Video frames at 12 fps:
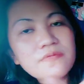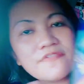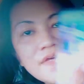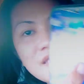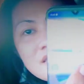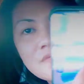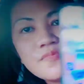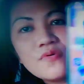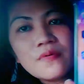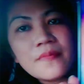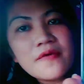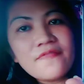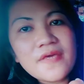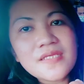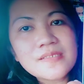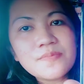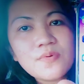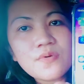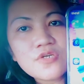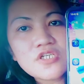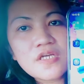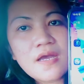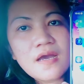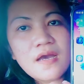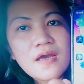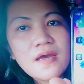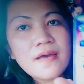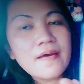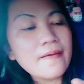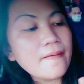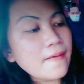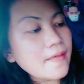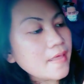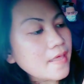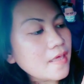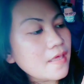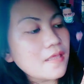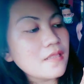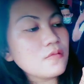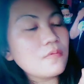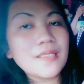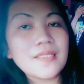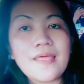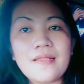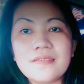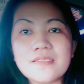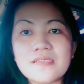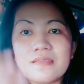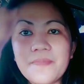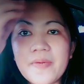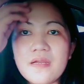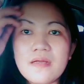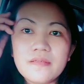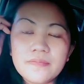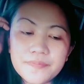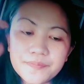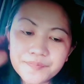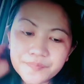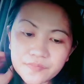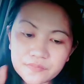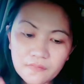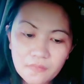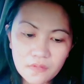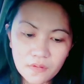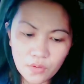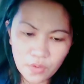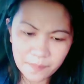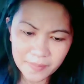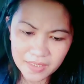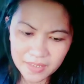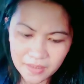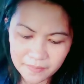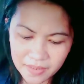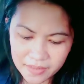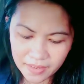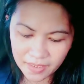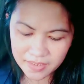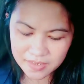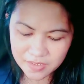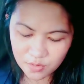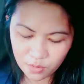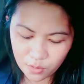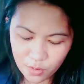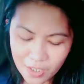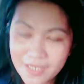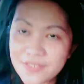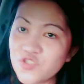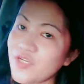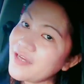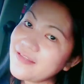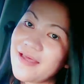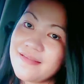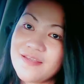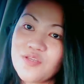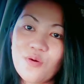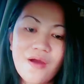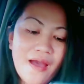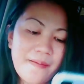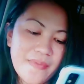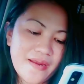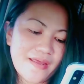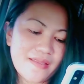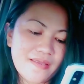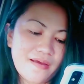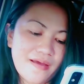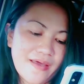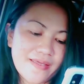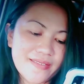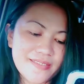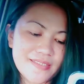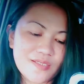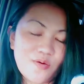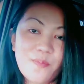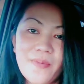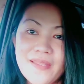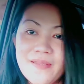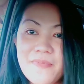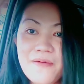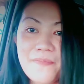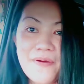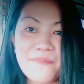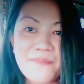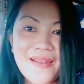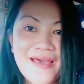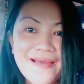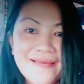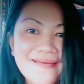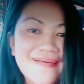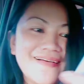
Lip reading: Facebook, may Facebook siya. And what else? Parang complete naman guys. So, check natin yung camera niya guys. Kung pwede magpang-vlog.